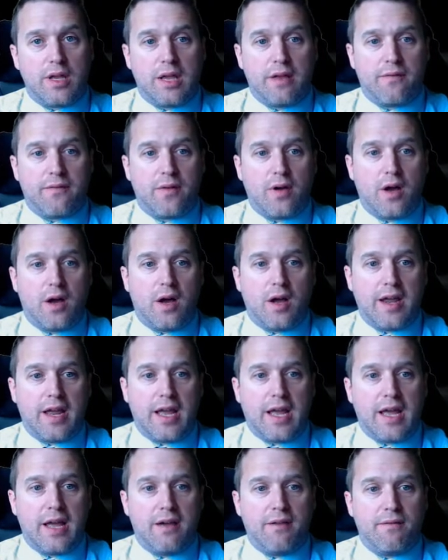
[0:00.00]
if I
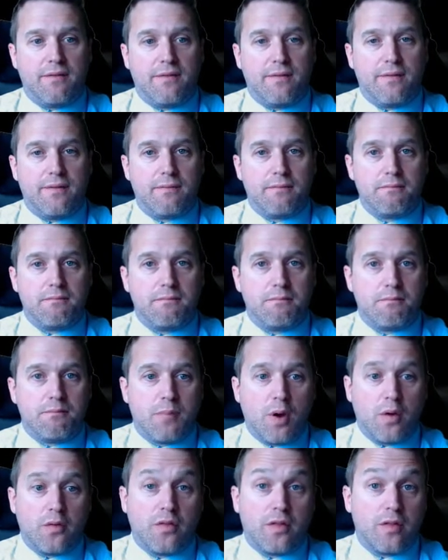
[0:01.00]
have
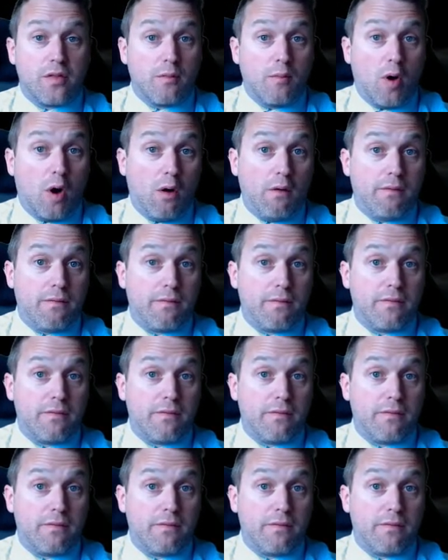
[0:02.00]
both of them off,